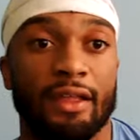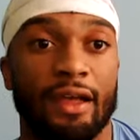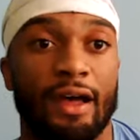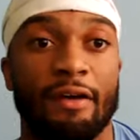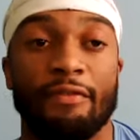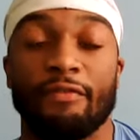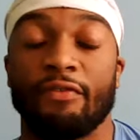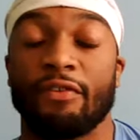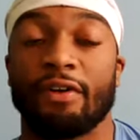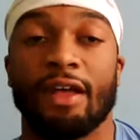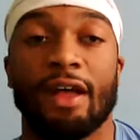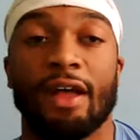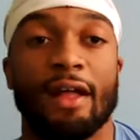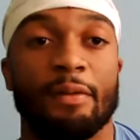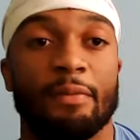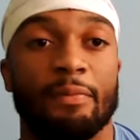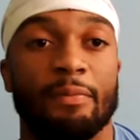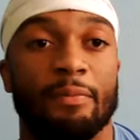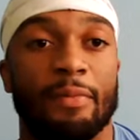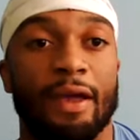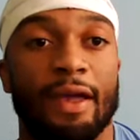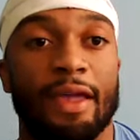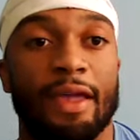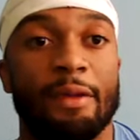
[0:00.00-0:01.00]
I forgot
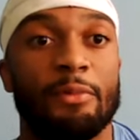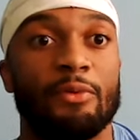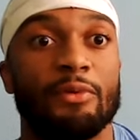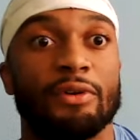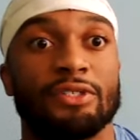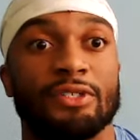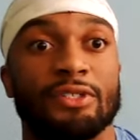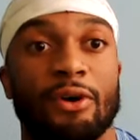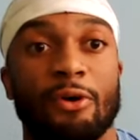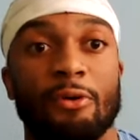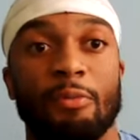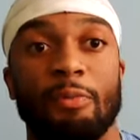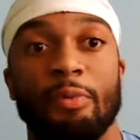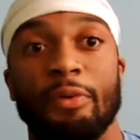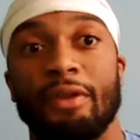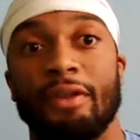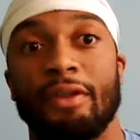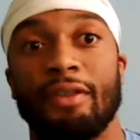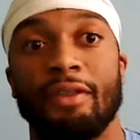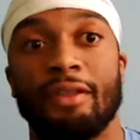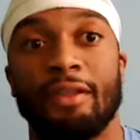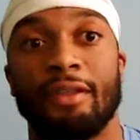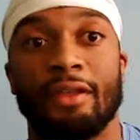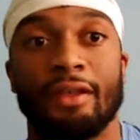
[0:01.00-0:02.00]
Miami was
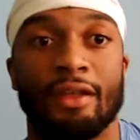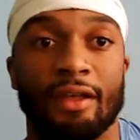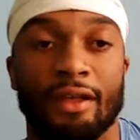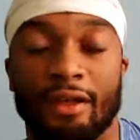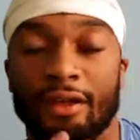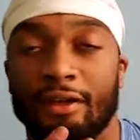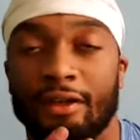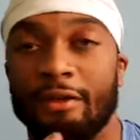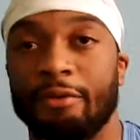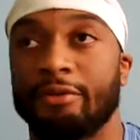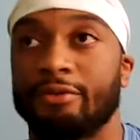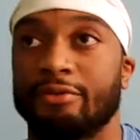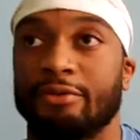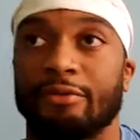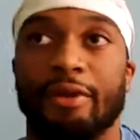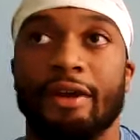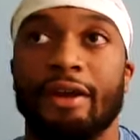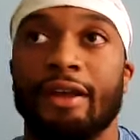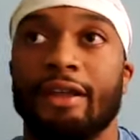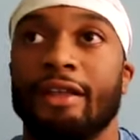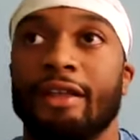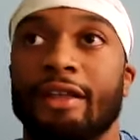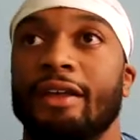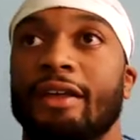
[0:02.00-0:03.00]
open. It was
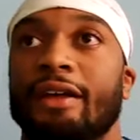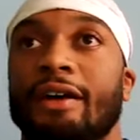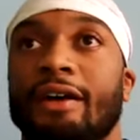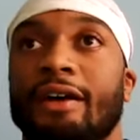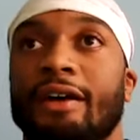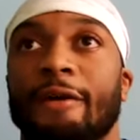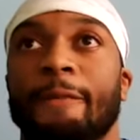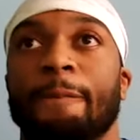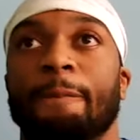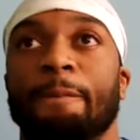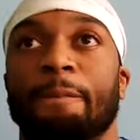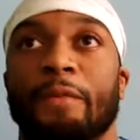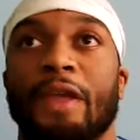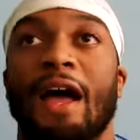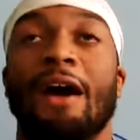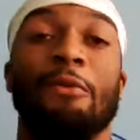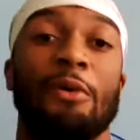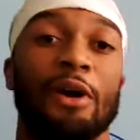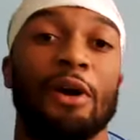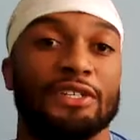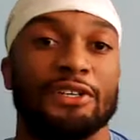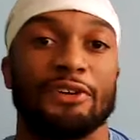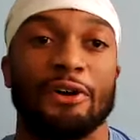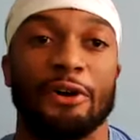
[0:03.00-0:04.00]
raining. I
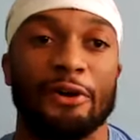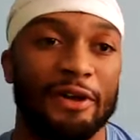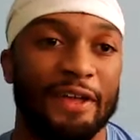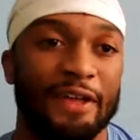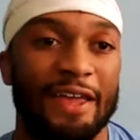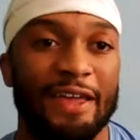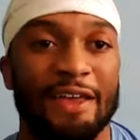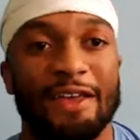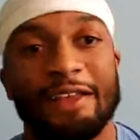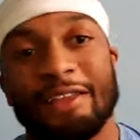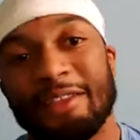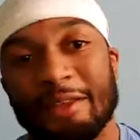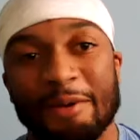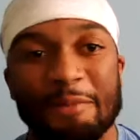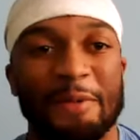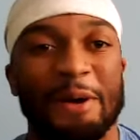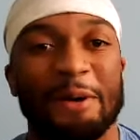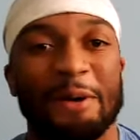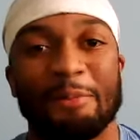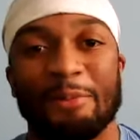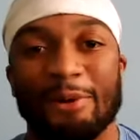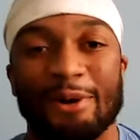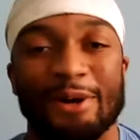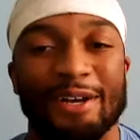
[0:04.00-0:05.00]
watched the whole game. They're my
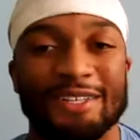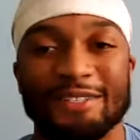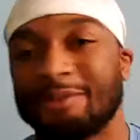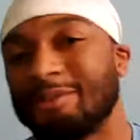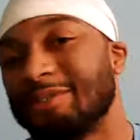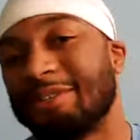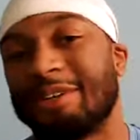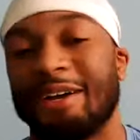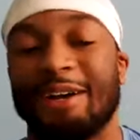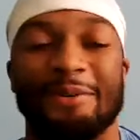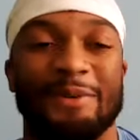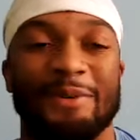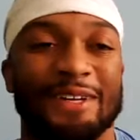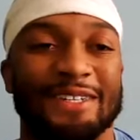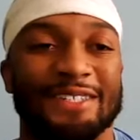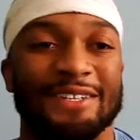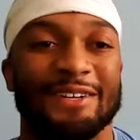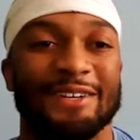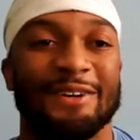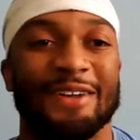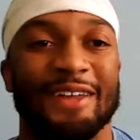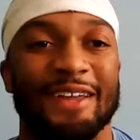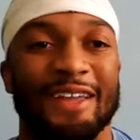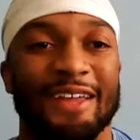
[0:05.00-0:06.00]
boys, so I watched the
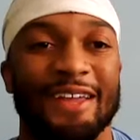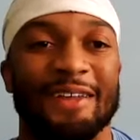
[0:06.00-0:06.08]
whole game.